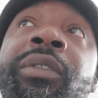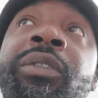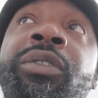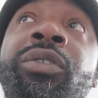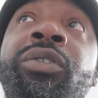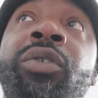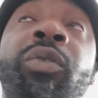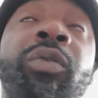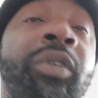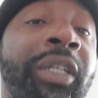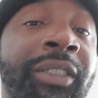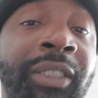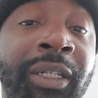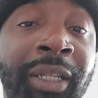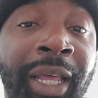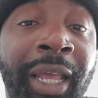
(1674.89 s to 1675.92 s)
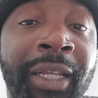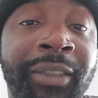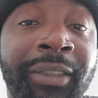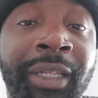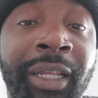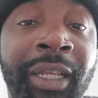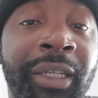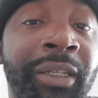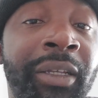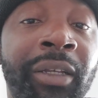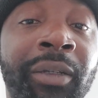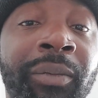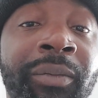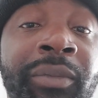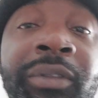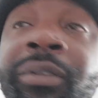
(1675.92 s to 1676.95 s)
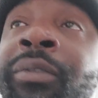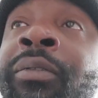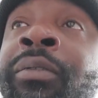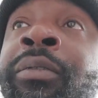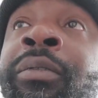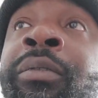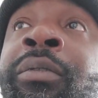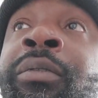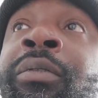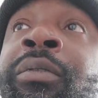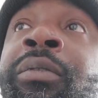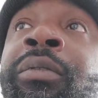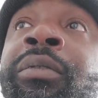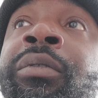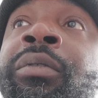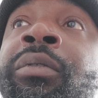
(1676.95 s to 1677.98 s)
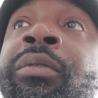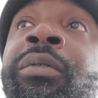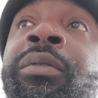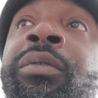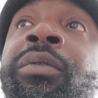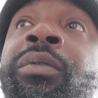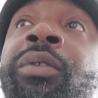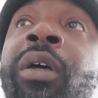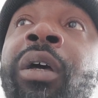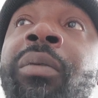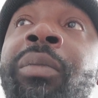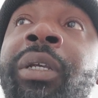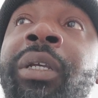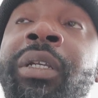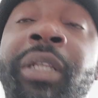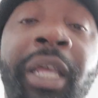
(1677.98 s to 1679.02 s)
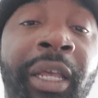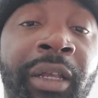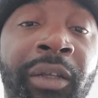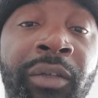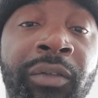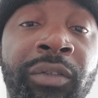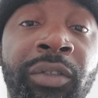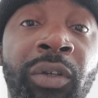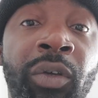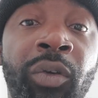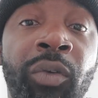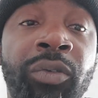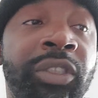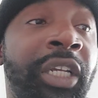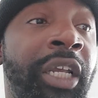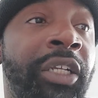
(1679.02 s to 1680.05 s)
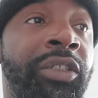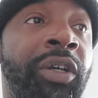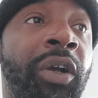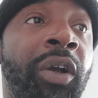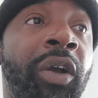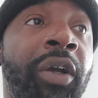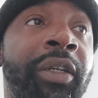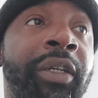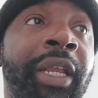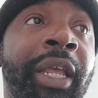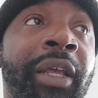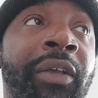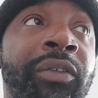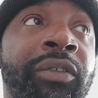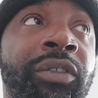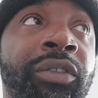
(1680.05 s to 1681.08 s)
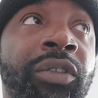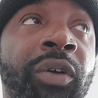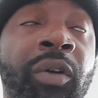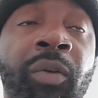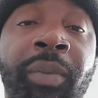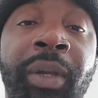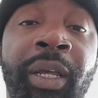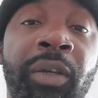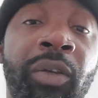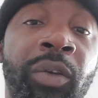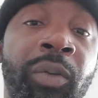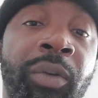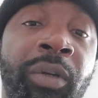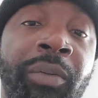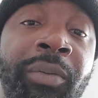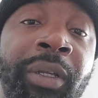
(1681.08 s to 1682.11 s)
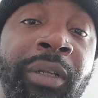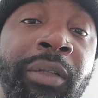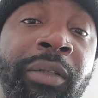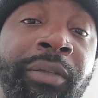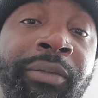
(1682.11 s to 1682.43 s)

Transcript: Soon as the last day comes, you know what I mean? Now it's a whole change of heart. Now she's going back home with her mother.